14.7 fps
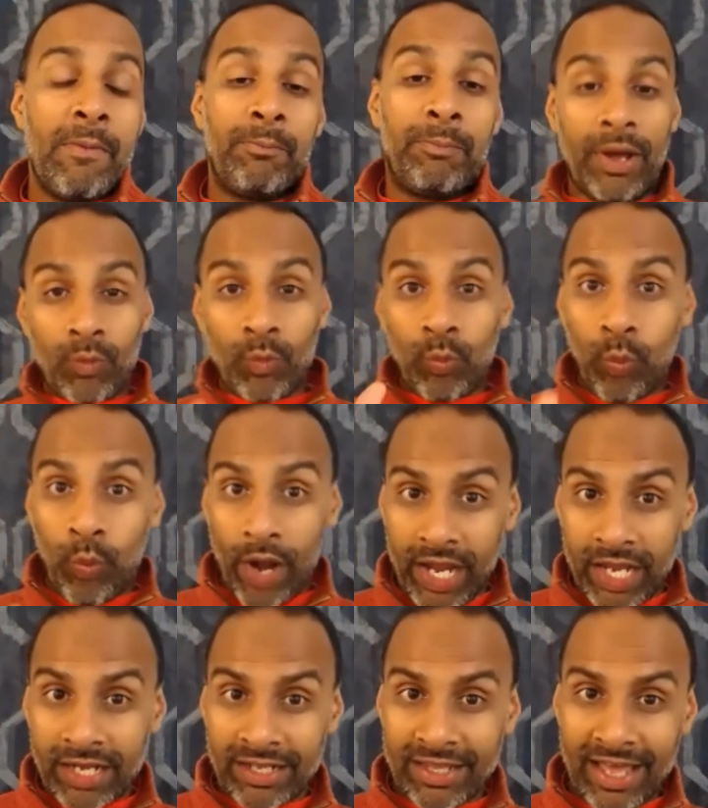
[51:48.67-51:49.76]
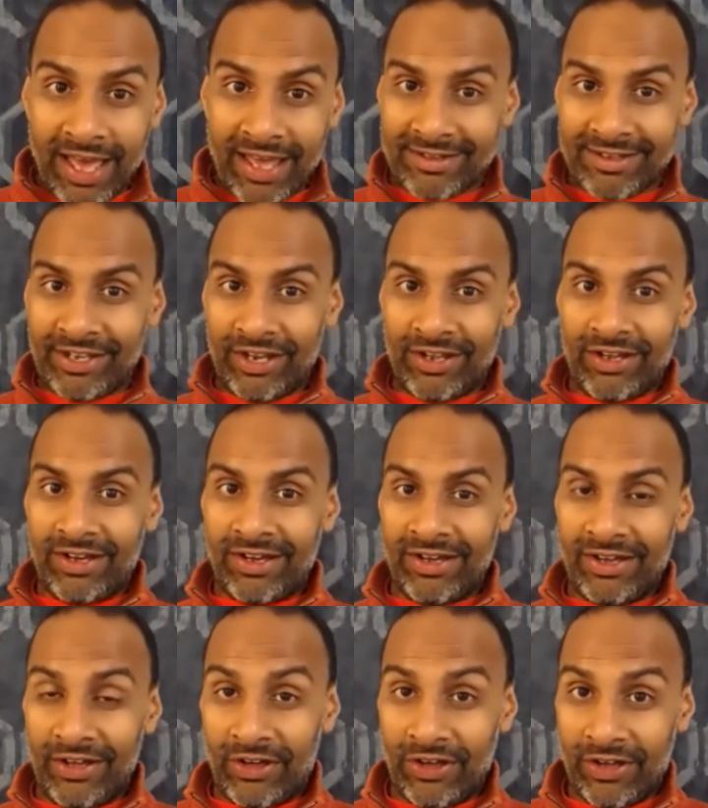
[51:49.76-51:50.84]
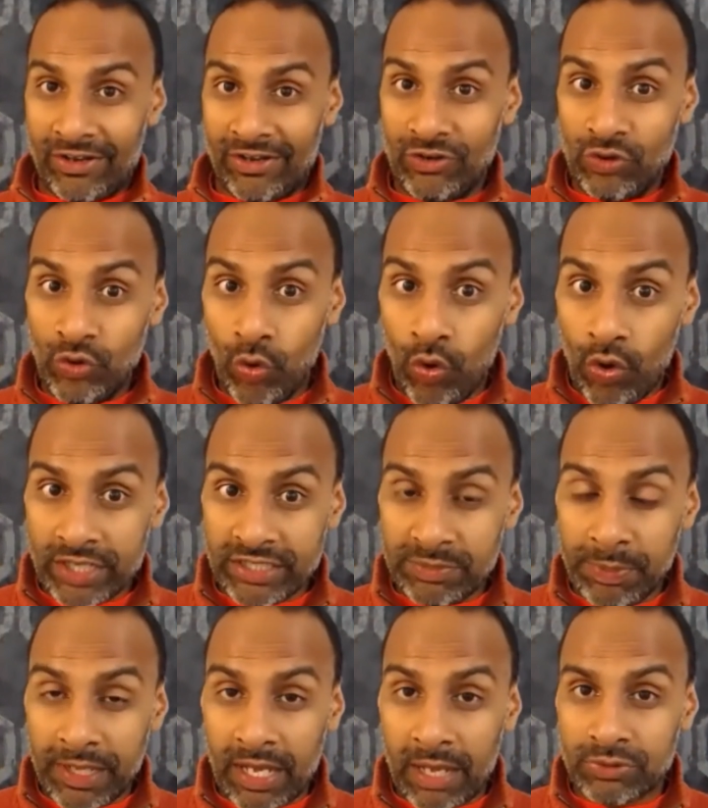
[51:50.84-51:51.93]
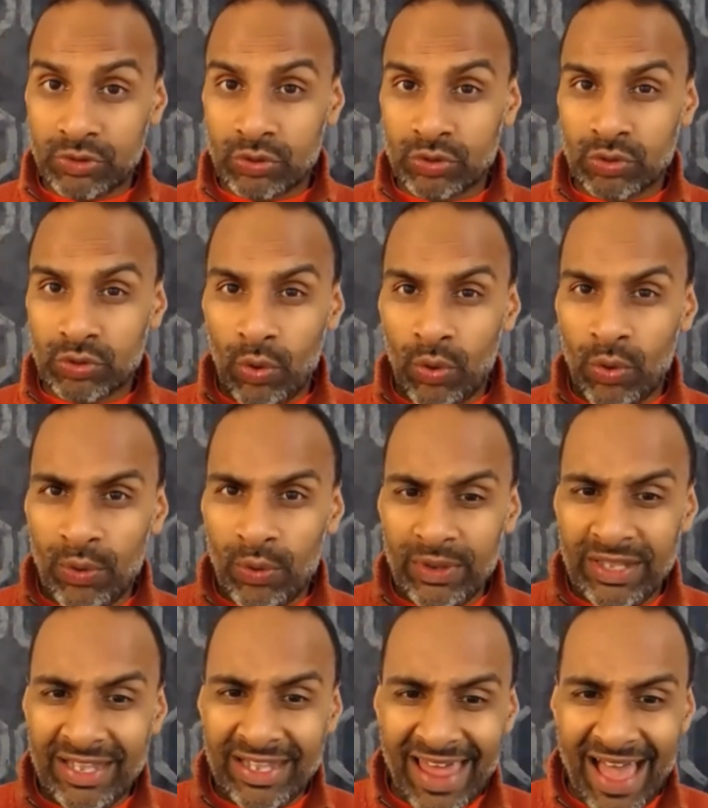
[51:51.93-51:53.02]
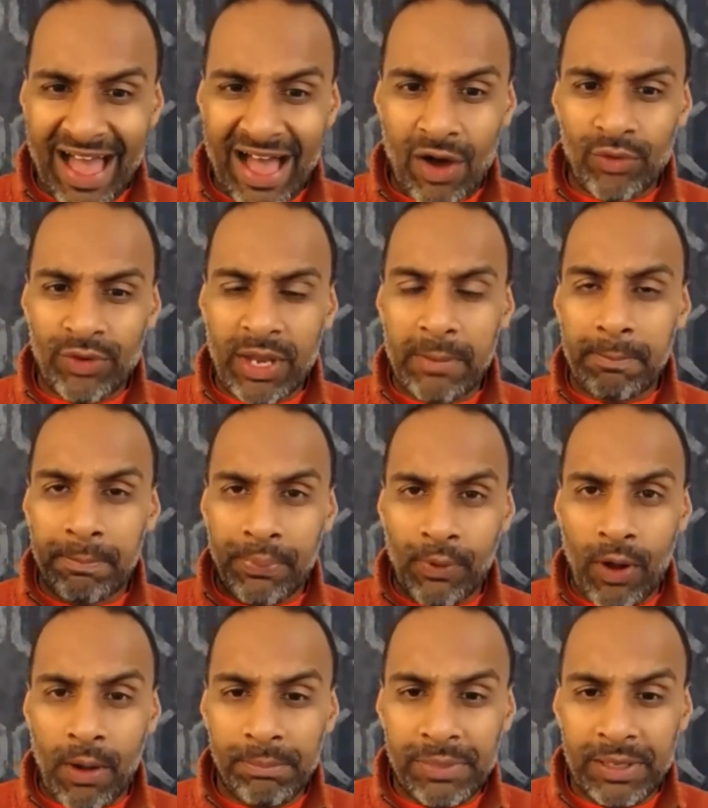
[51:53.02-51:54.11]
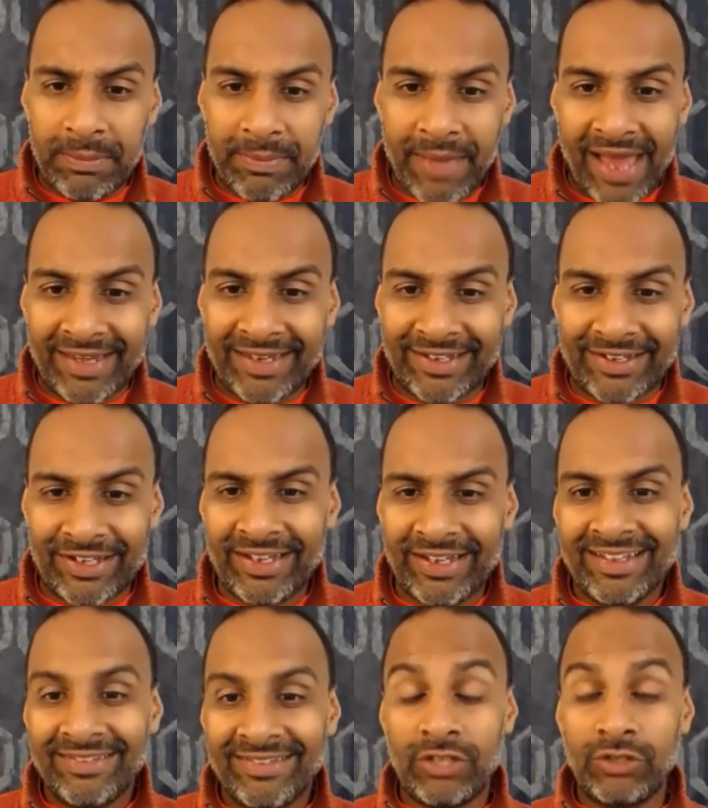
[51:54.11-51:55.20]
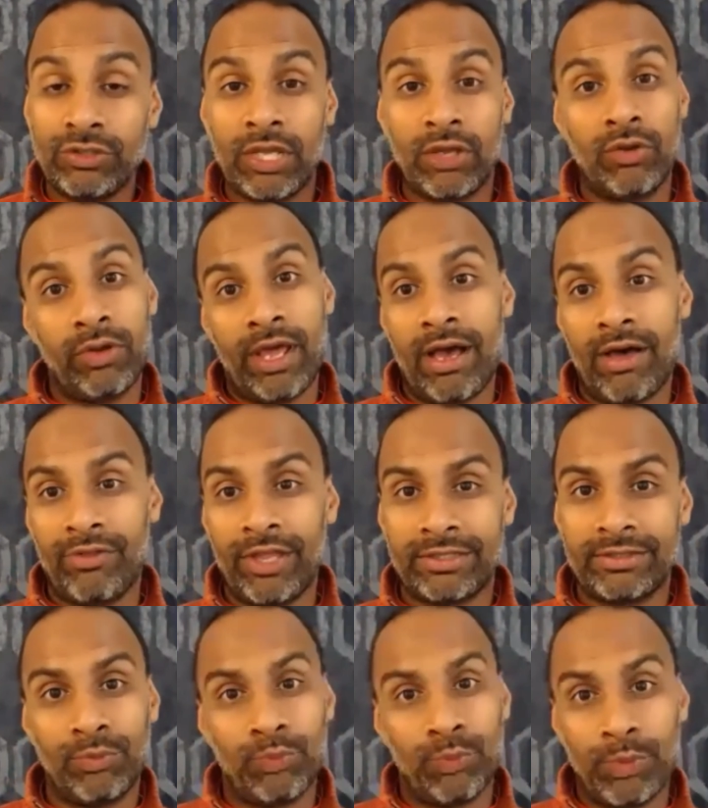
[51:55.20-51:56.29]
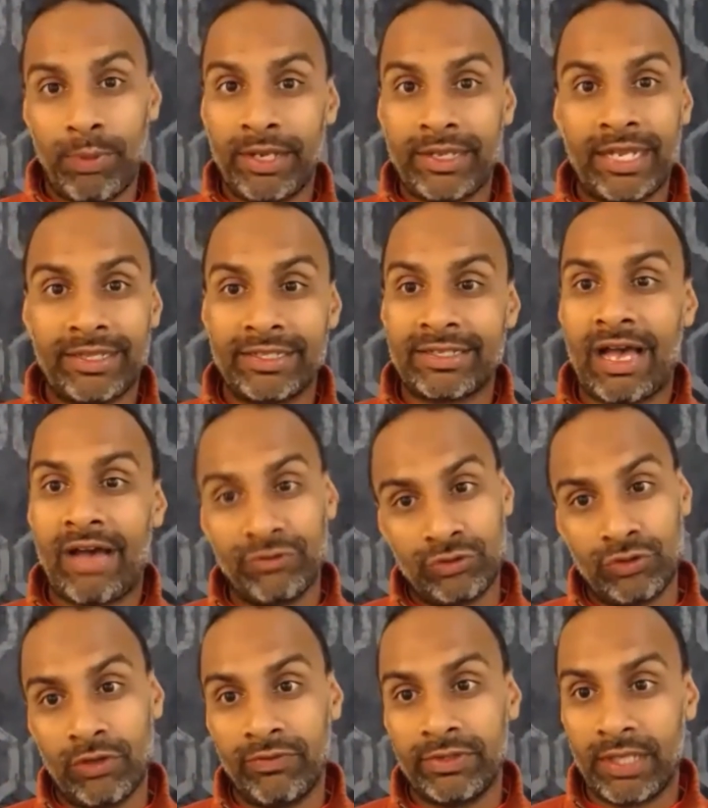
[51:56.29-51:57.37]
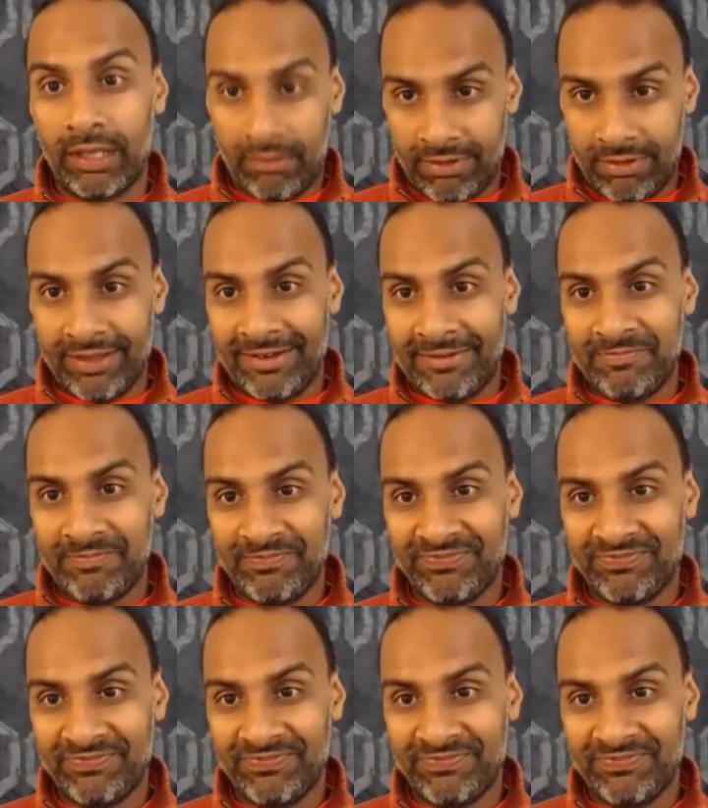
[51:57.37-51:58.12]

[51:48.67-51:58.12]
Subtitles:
But when that noise becomes so loud and problematic, then you say, now that's it, we're going to take this car for servicing. Isn't it?